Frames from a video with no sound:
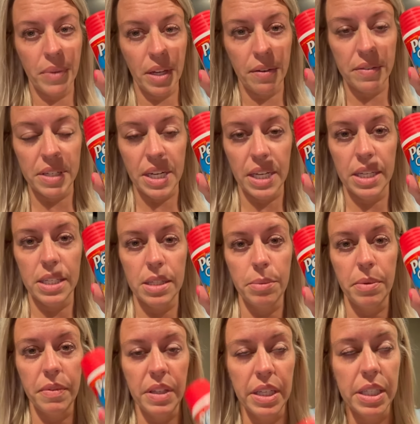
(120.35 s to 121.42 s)
I'm taking some
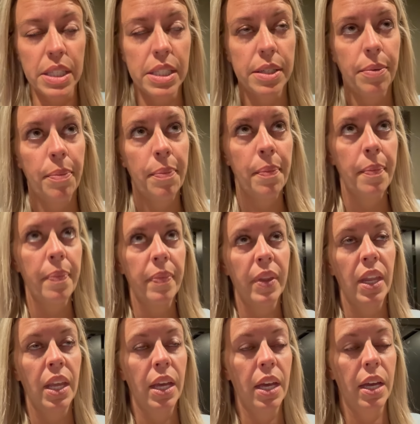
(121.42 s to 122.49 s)
of this.
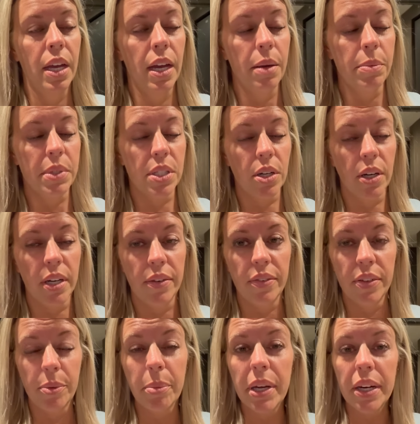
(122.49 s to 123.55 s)
I'm starting to
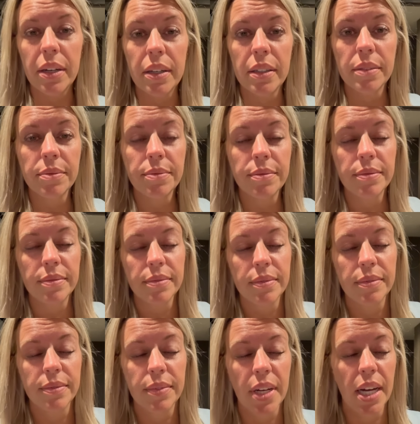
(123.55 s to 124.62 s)
feel better.
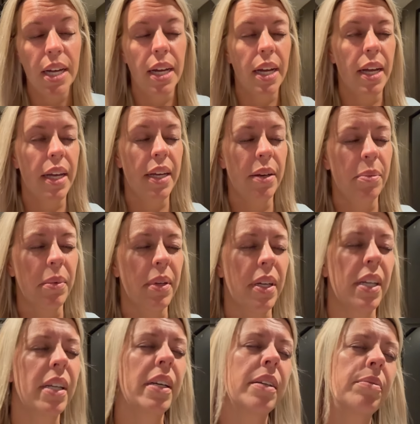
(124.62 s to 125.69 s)
I am
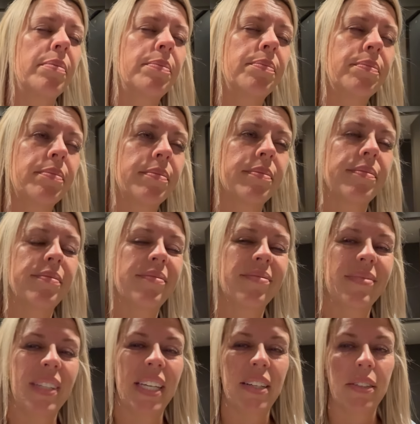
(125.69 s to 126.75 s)
gonna,
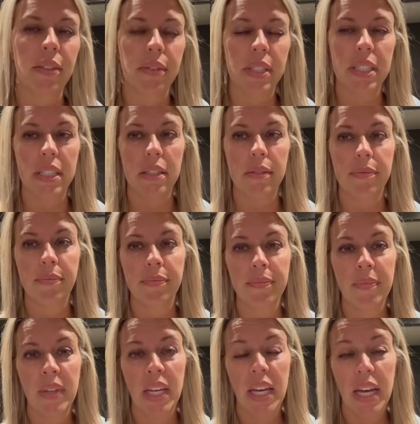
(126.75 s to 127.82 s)
I don't know, still,
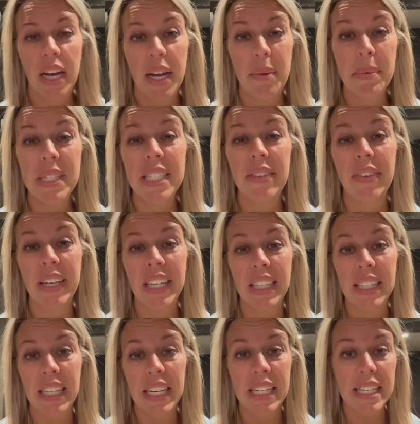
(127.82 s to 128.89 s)
let me see if I
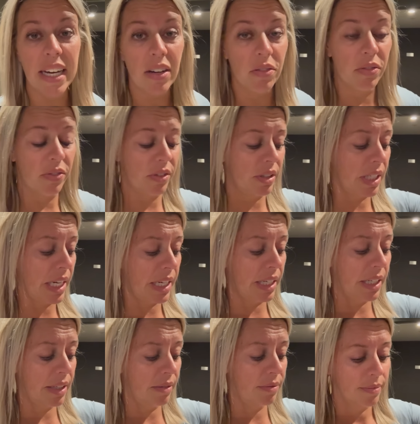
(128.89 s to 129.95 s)
can lay down for
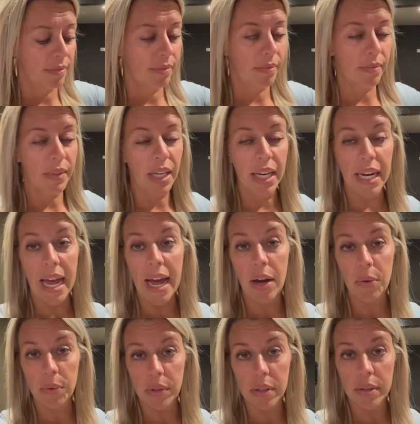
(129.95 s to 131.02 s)
like an
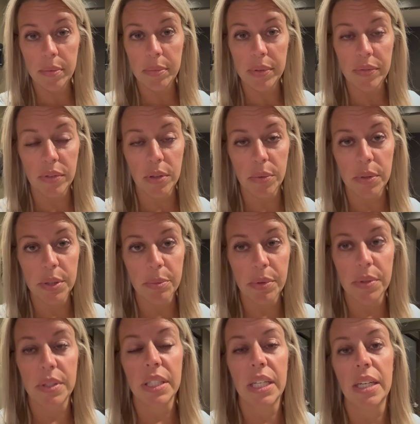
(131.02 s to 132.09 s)
hour before we're
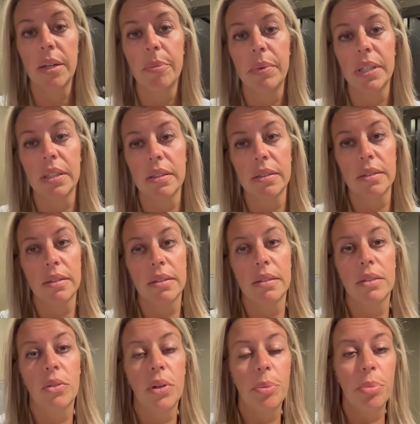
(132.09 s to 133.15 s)
supposed to get up and
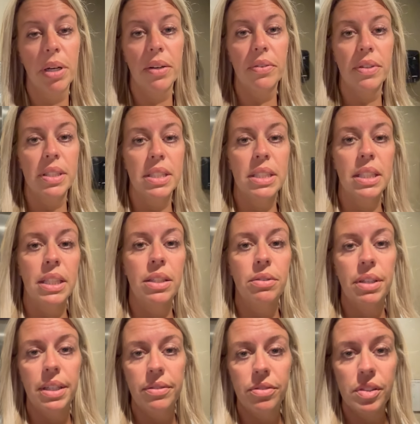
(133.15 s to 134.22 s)
go eat breakfast and get
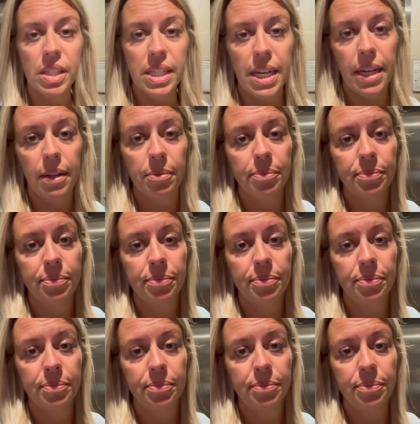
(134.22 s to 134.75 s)
ready for the day.